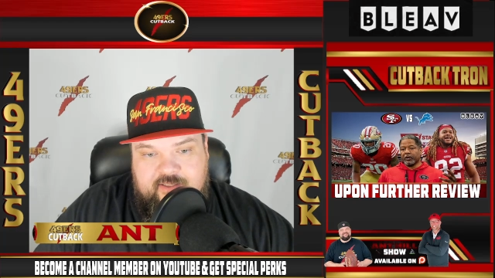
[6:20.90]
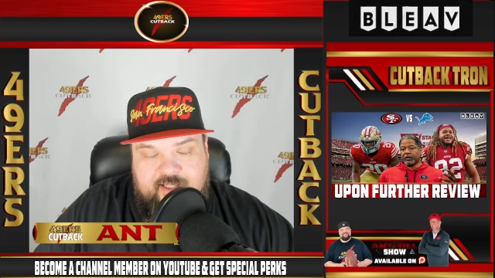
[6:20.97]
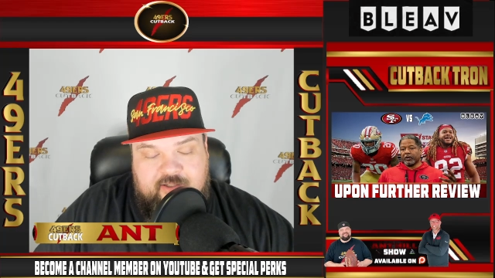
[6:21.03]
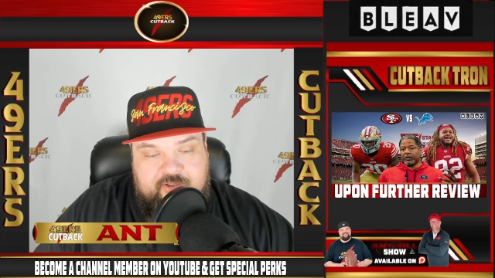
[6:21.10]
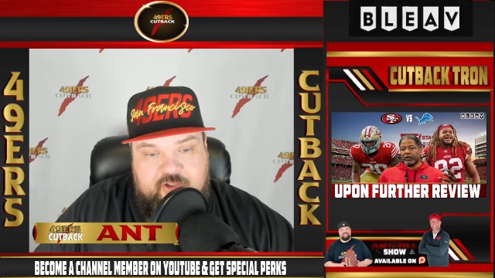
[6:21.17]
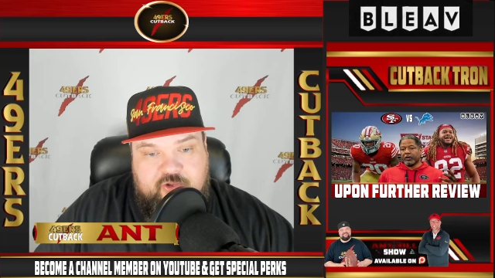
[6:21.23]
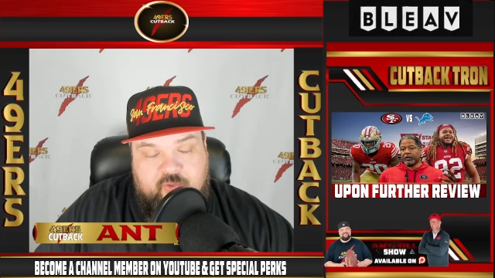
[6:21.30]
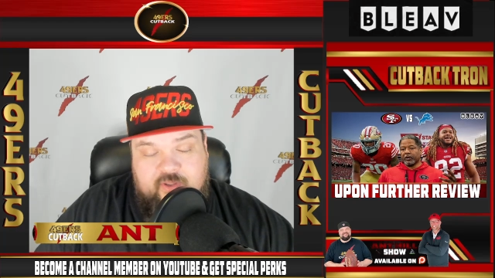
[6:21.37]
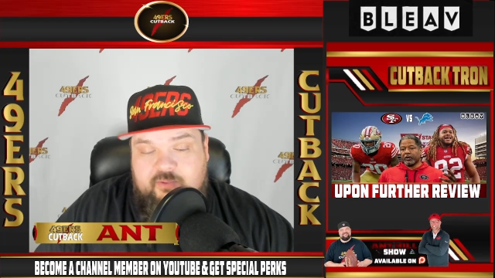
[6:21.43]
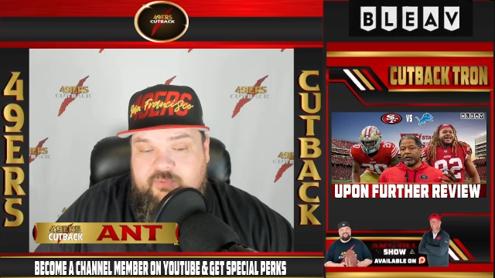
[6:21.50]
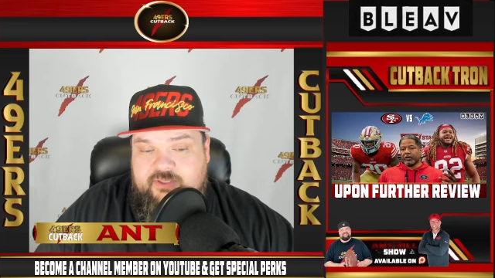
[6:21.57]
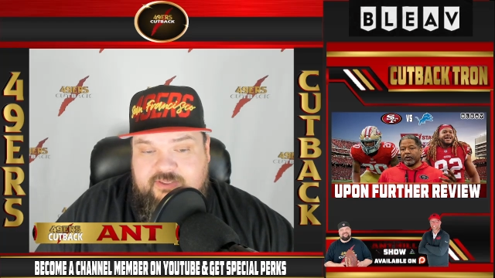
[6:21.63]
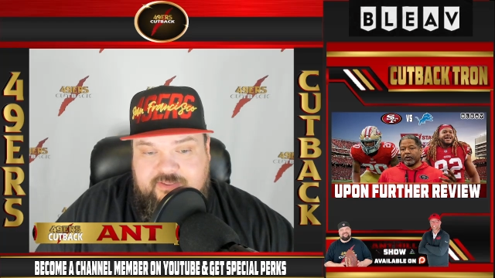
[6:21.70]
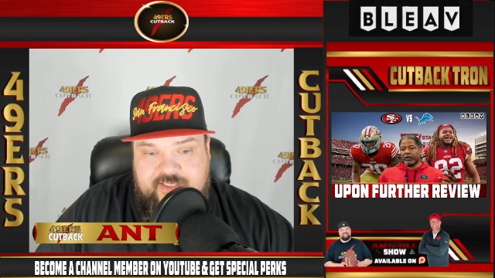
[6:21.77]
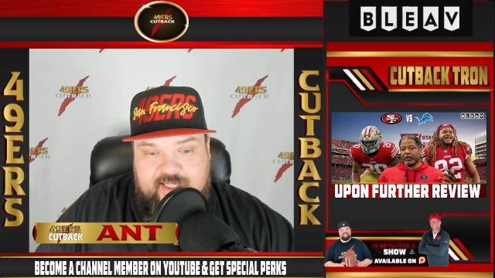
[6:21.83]
Now, Detroit
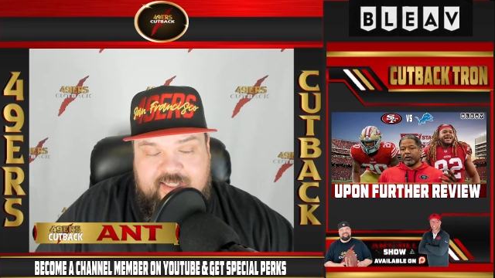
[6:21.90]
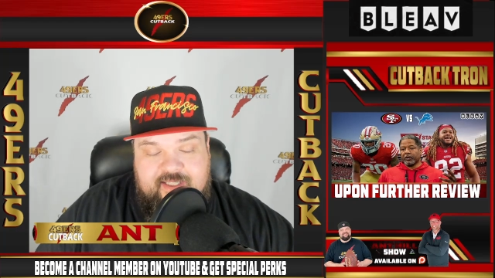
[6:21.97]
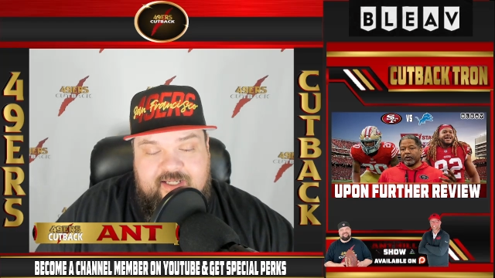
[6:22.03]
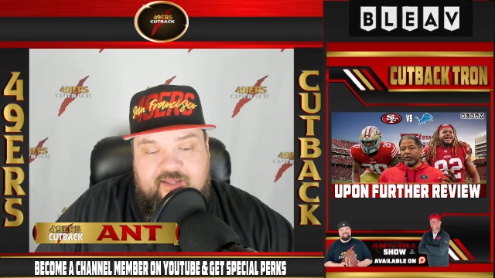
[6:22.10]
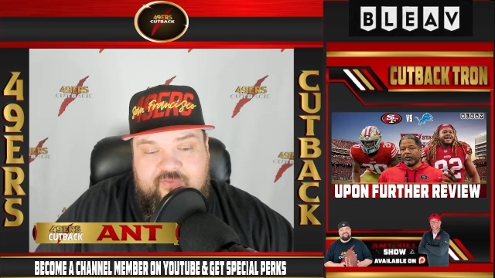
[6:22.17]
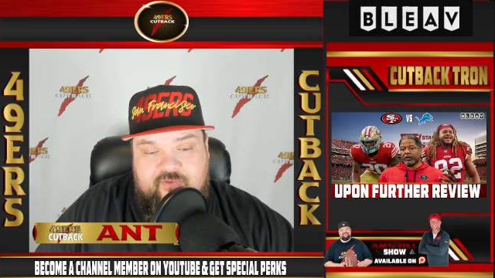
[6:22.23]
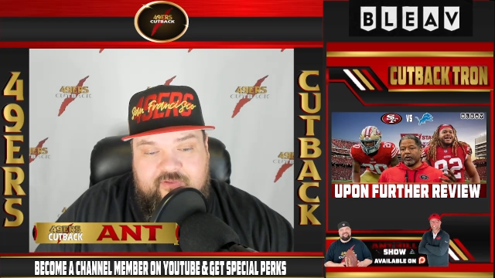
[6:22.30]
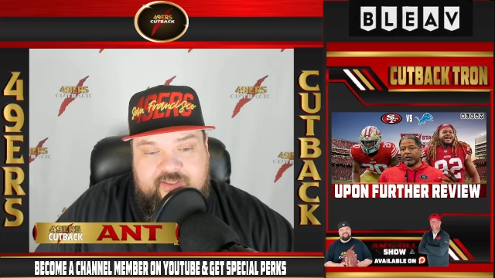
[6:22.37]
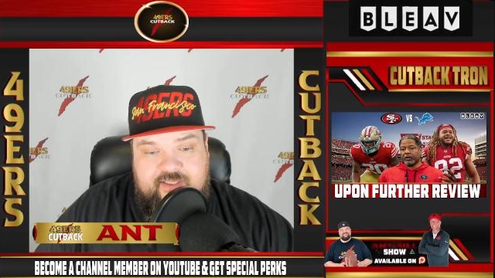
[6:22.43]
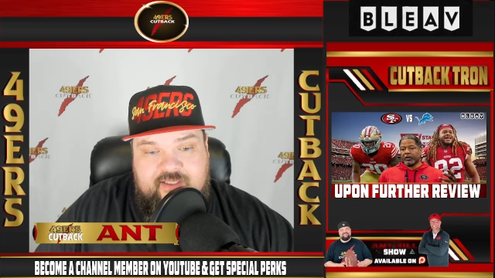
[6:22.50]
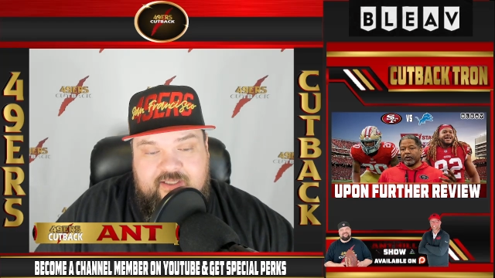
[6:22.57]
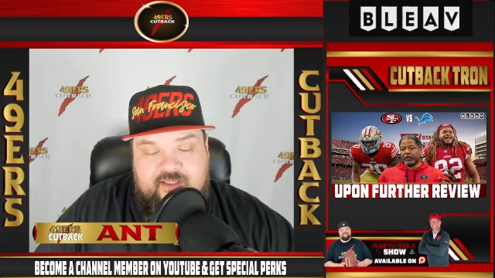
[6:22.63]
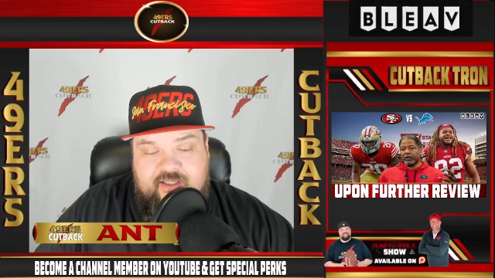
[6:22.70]
was second in the league